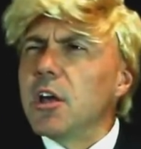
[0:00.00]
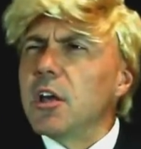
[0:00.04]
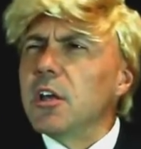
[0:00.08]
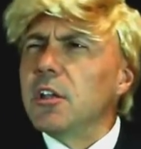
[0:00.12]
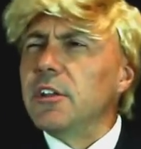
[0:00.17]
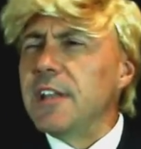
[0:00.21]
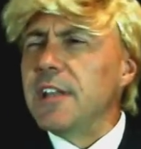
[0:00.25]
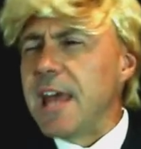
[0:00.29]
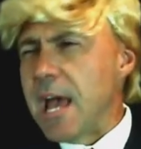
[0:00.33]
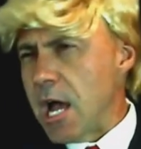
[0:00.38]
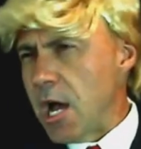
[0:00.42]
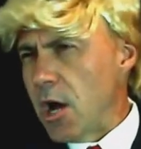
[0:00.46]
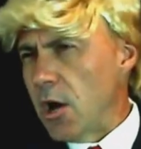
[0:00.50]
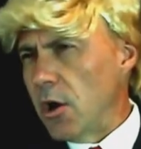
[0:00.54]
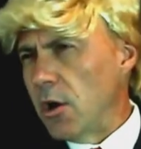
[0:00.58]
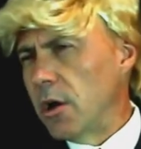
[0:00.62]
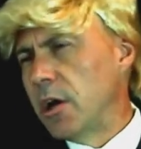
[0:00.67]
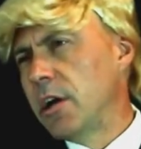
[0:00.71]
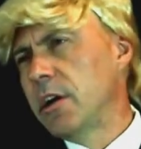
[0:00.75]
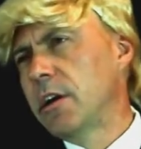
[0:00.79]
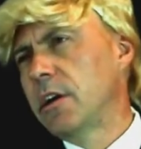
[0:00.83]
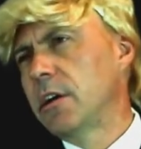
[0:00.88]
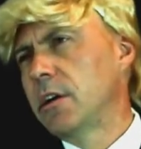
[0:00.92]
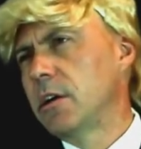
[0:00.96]

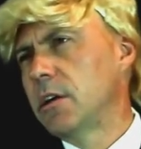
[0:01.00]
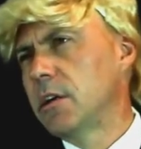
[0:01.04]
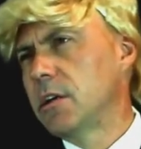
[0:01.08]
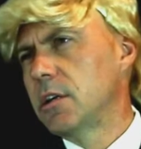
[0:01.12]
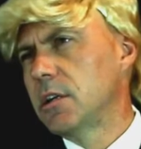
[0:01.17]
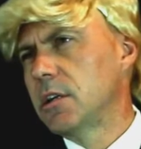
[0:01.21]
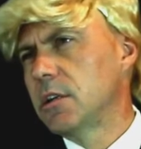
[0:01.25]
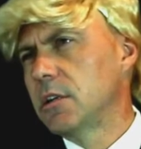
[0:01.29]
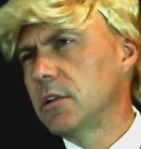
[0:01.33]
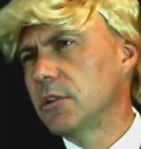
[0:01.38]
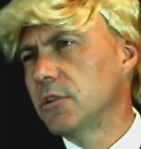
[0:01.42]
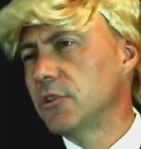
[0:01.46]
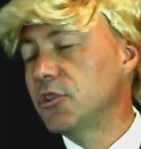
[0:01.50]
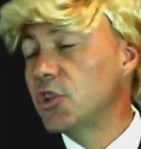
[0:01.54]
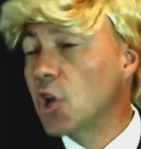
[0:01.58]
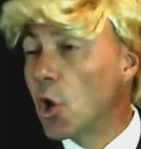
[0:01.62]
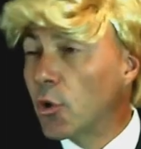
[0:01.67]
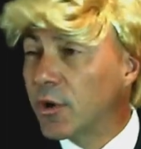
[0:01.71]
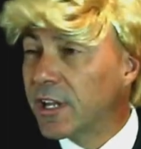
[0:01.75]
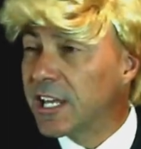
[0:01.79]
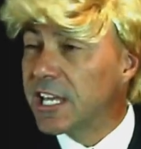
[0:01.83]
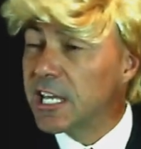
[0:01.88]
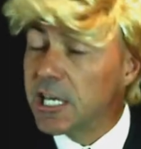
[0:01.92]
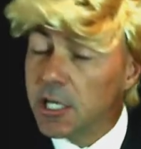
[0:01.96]
Now,
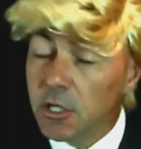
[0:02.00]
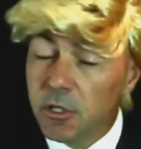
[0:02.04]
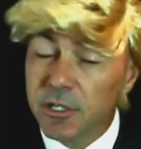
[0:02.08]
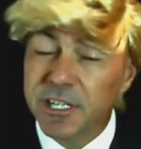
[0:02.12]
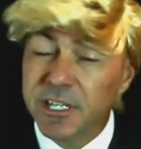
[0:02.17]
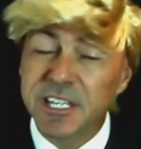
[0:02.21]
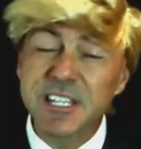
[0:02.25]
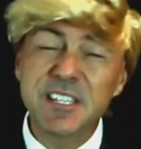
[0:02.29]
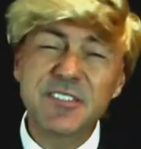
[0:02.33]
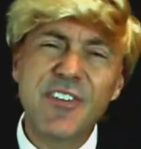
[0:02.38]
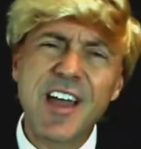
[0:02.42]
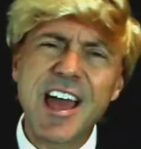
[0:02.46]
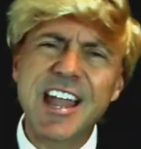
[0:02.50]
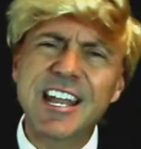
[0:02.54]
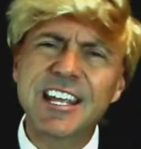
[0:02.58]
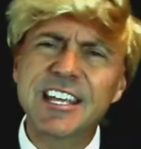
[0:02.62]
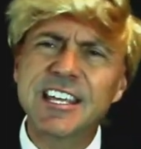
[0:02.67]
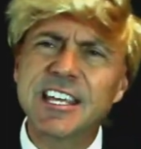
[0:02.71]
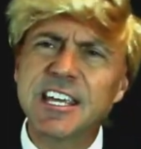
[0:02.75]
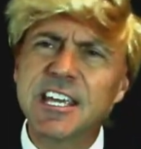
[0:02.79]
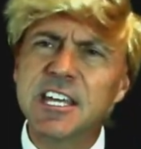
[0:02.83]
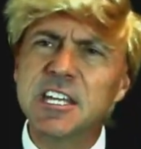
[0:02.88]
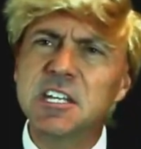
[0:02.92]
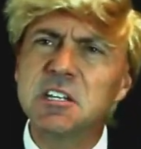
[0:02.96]
Jonah Hill gets fat
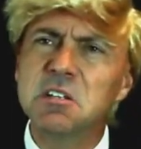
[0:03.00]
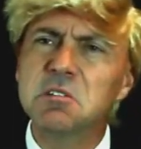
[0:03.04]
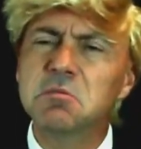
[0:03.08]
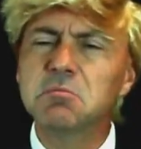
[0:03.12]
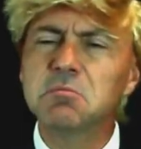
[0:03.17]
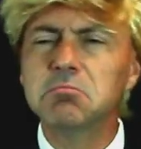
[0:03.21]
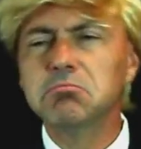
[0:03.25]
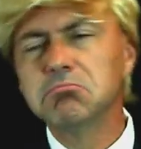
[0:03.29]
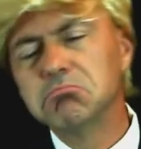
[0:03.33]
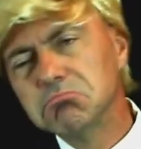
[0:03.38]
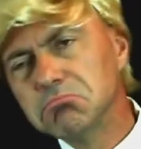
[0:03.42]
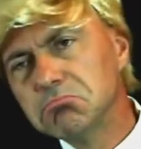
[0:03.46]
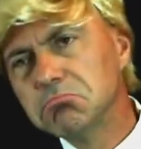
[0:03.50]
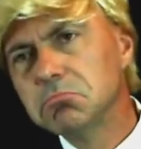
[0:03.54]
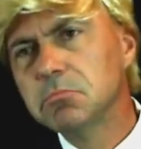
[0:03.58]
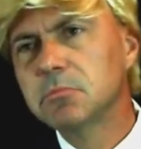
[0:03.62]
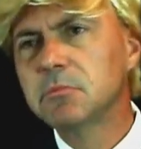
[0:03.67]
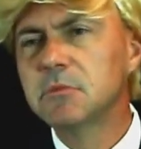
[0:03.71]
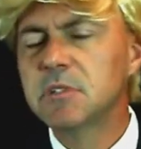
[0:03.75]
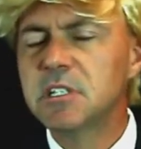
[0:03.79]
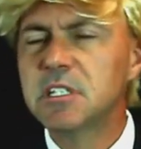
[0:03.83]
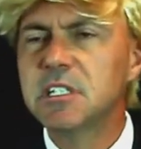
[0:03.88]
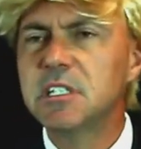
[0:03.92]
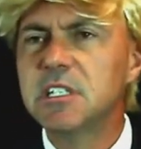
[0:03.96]
again.
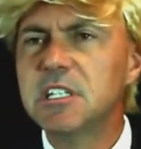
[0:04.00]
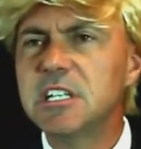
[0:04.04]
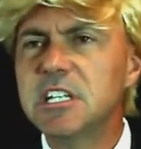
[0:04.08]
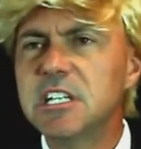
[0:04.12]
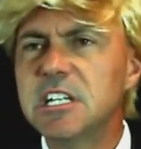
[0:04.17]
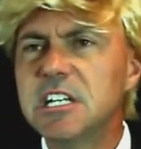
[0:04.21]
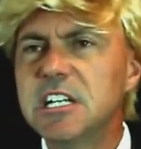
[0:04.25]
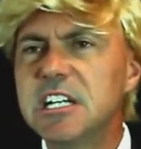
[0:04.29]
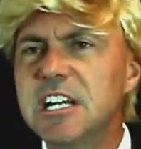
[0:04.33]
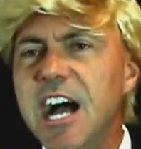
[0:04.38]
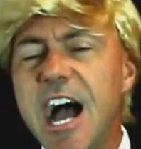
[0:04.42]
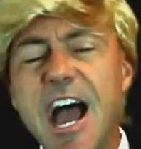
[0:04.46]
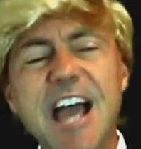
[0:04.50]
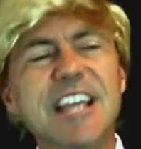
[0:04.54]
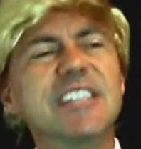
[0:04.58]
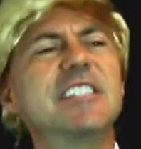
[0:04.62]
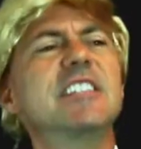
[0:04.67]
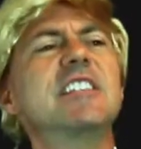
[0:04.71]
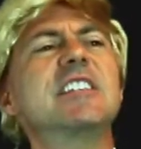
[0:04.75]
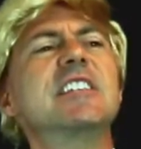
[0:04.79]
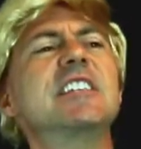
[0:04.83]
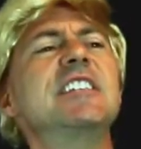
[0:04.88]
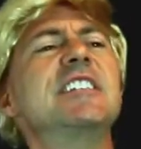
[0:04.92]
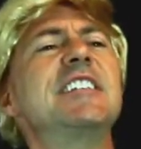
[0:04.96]

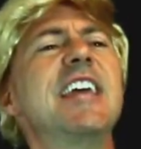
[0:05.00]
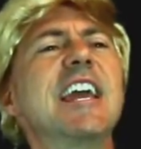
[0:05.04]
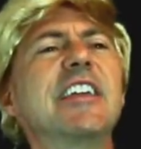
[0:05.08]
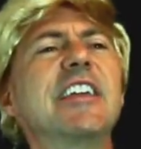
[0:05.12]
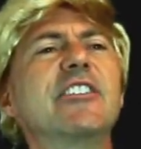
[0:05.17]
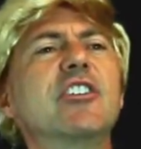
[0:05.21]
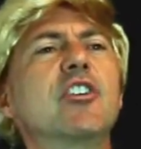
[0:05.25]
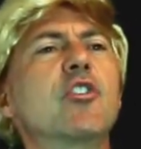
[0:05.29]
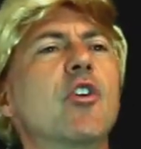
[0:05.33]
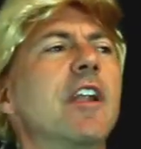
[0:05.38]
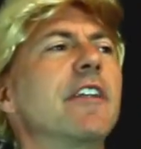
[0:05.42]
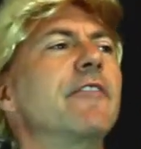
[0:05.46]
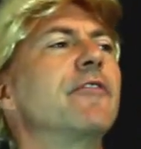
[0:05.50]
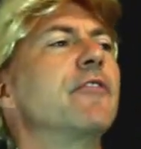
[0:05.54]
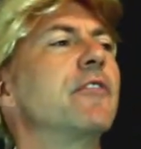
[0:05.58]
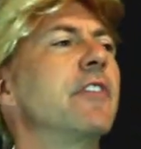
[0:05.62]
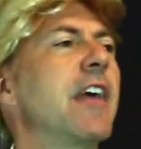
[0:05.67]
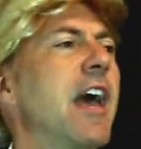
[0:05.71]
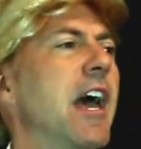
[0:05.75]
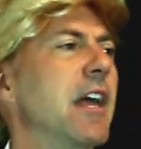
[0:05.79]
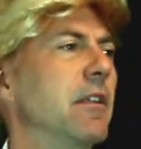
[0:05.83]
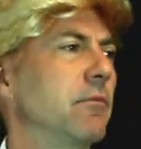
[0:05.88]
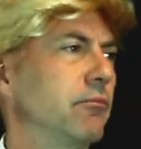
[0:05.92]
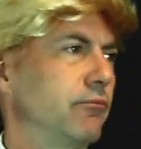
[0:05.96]
ISIS can take the credit for
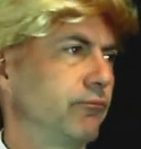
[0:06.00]
that.